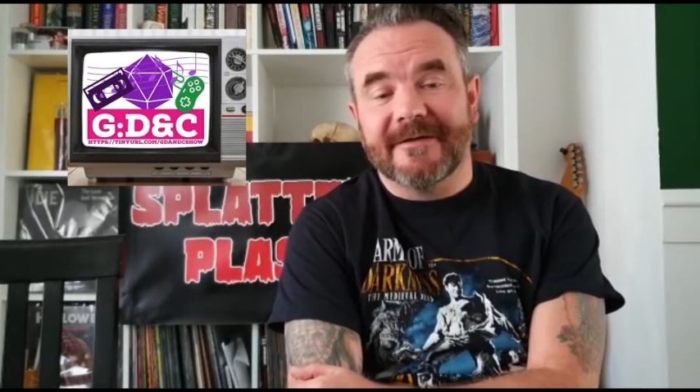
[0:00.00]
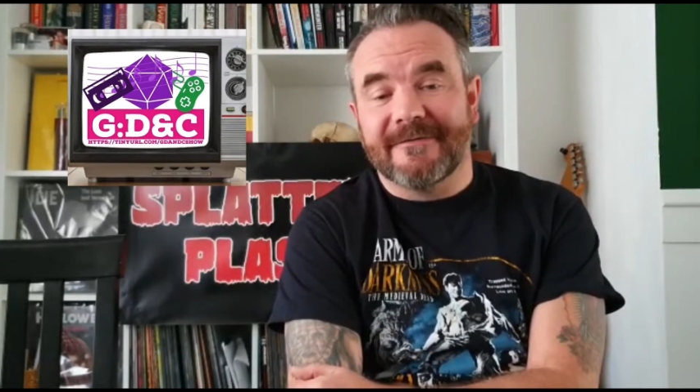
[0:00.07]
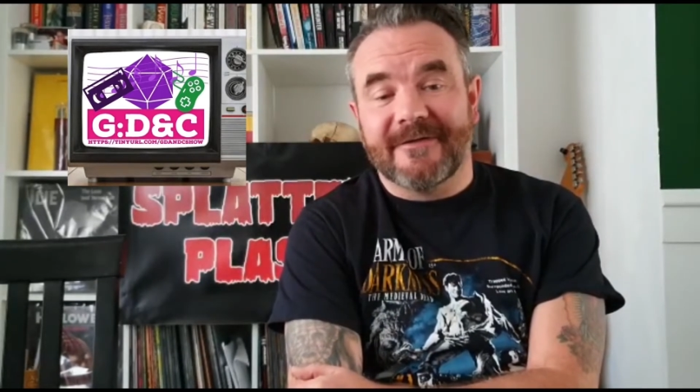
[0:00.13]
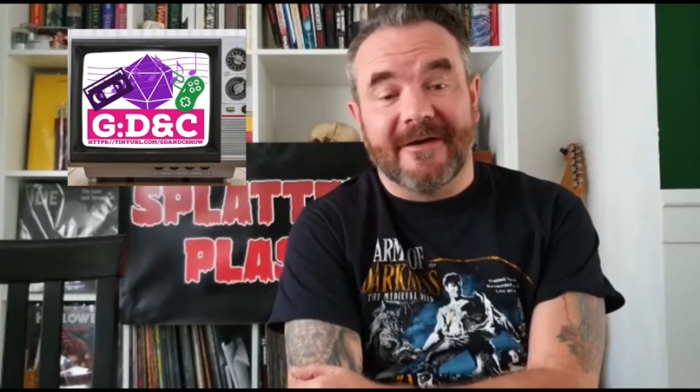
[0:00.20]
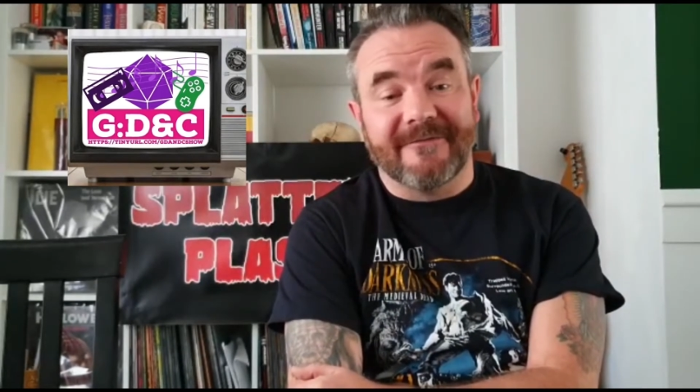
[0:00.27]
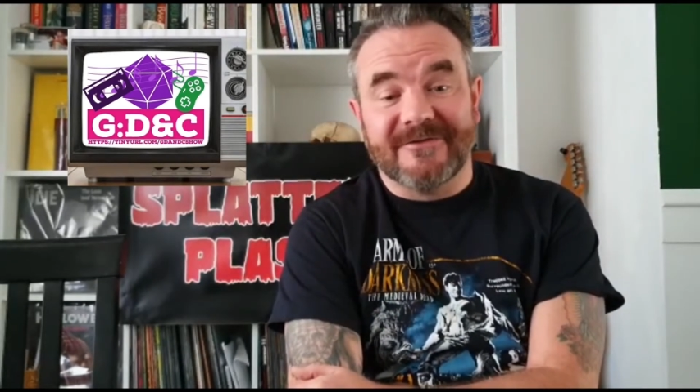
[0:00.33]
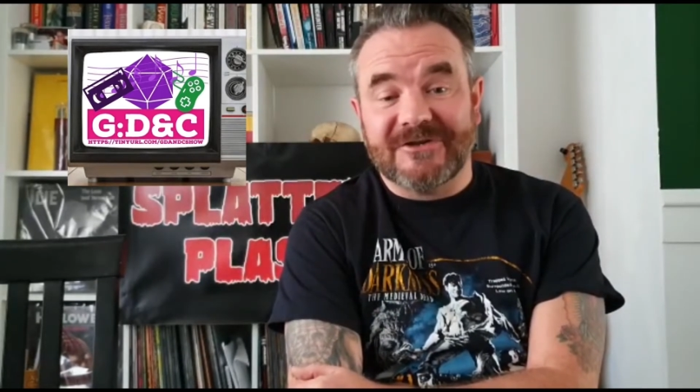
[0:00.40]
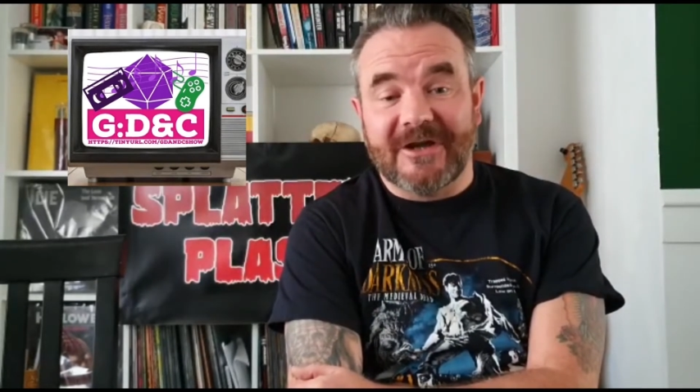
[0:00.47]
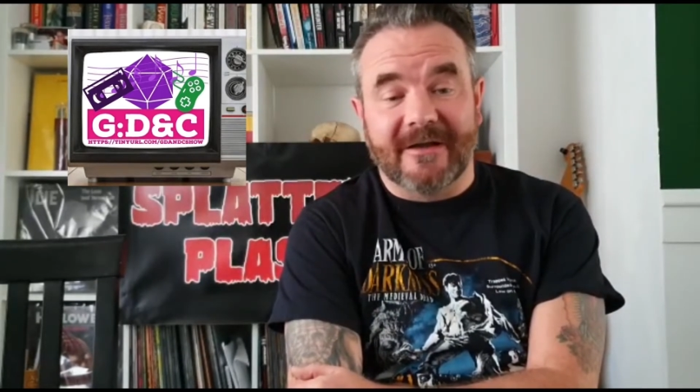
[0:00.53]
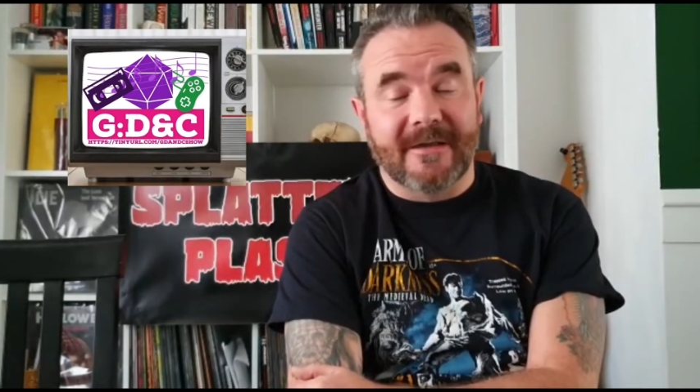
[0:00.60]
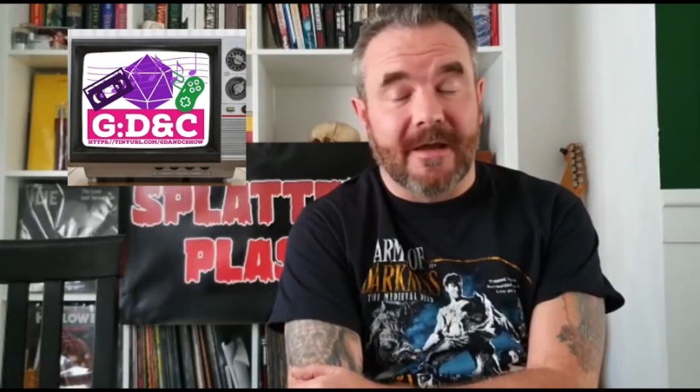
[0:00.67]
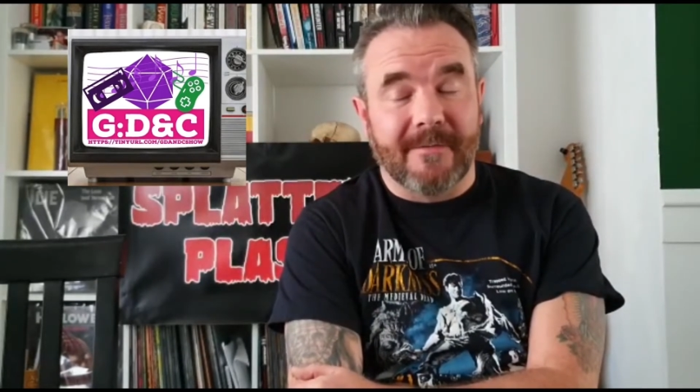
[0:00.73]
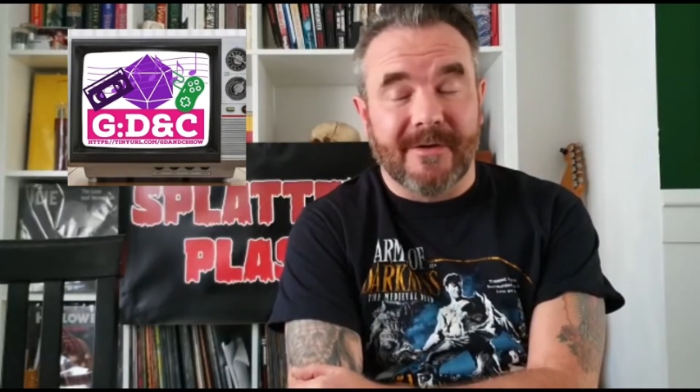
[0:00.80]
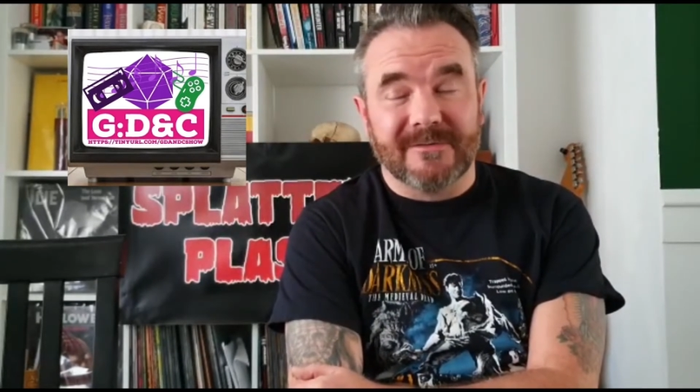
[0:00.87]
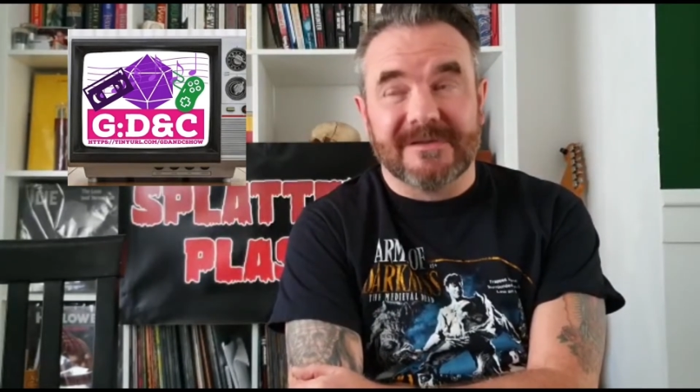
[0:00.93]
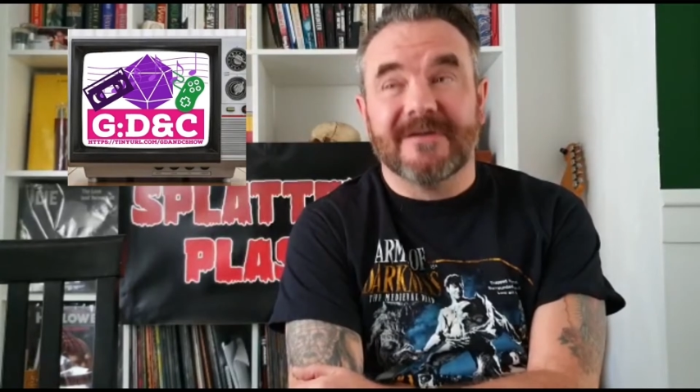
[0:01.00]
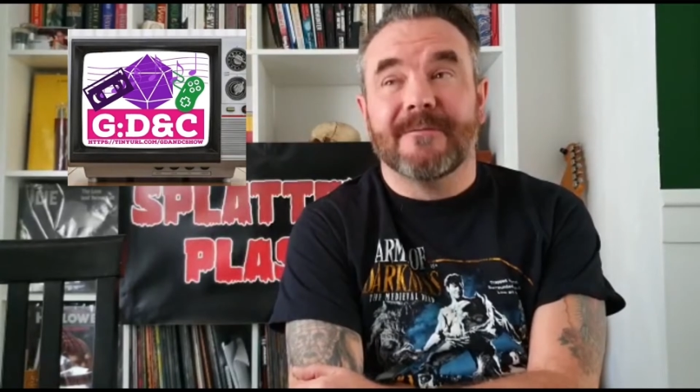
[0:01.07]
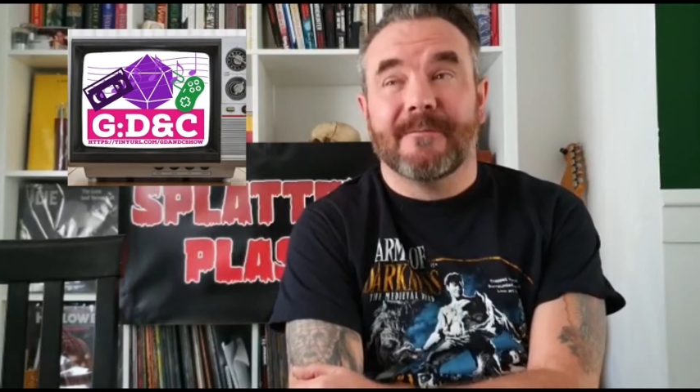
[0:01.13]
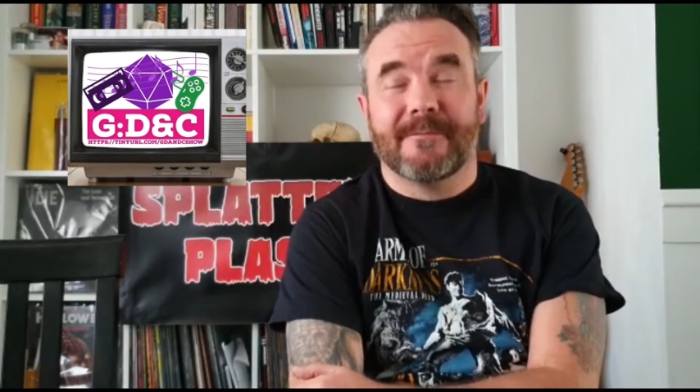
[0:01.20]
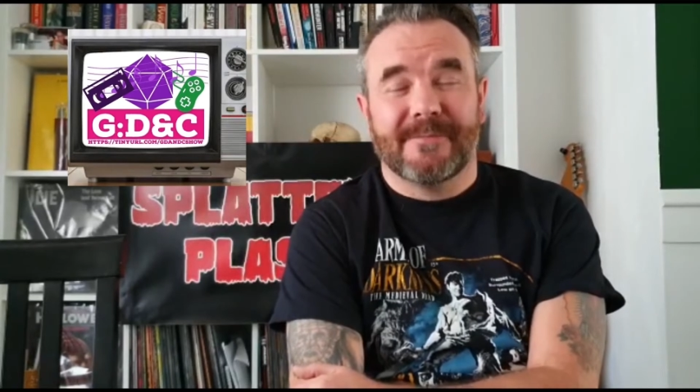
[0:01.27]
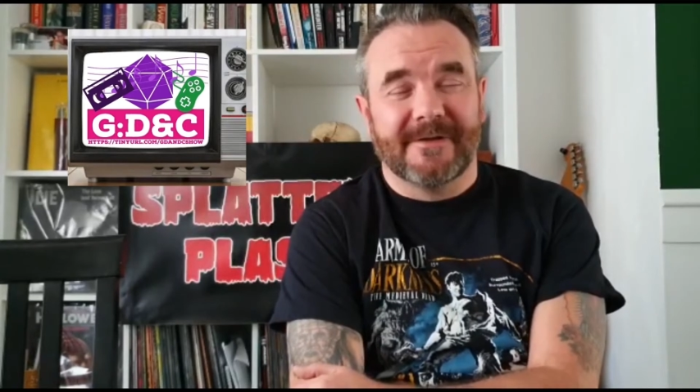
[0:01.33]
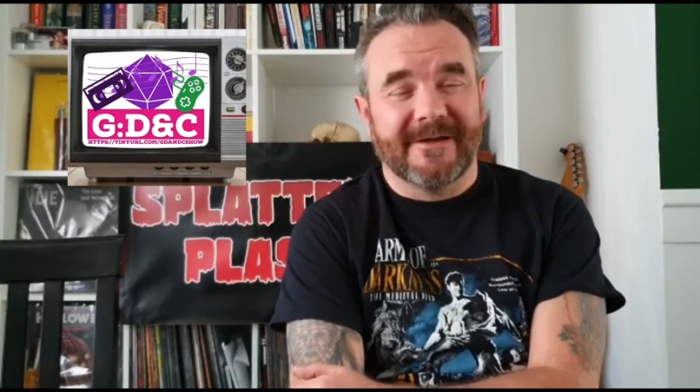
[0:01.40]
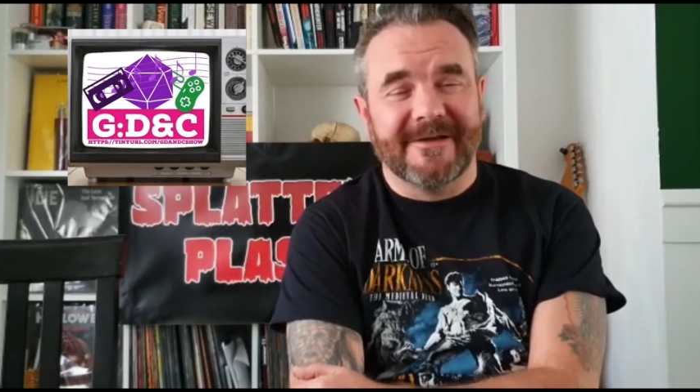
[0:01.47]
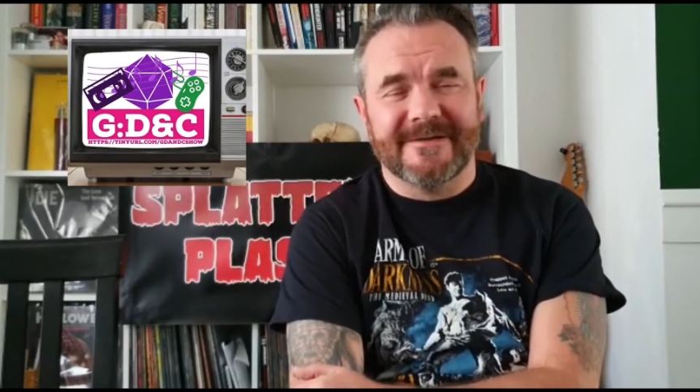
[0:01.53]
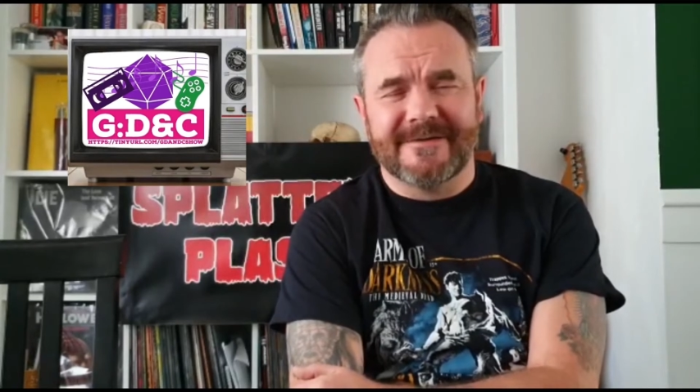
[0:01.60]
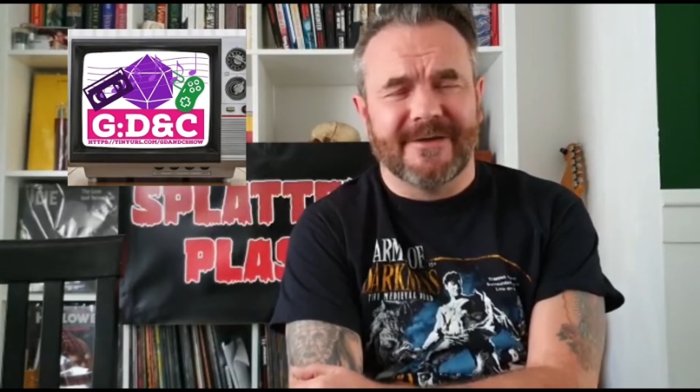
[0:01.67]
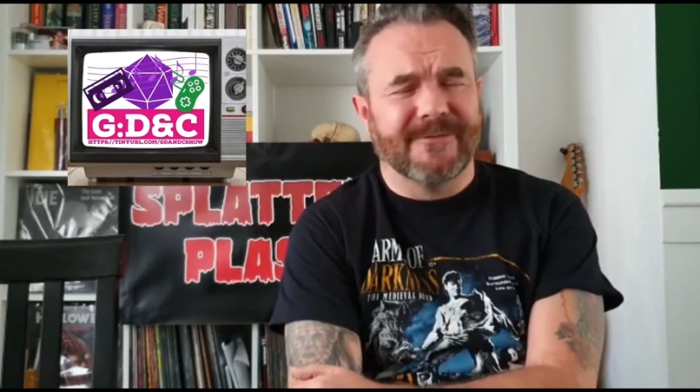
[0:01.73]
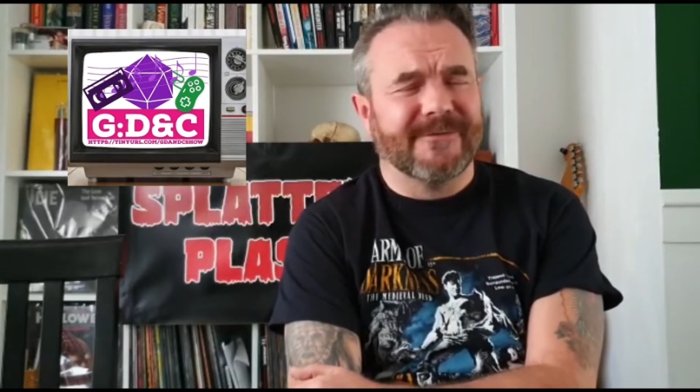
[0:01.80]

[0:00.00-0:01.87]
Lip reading: If you haven't checked them out, please do.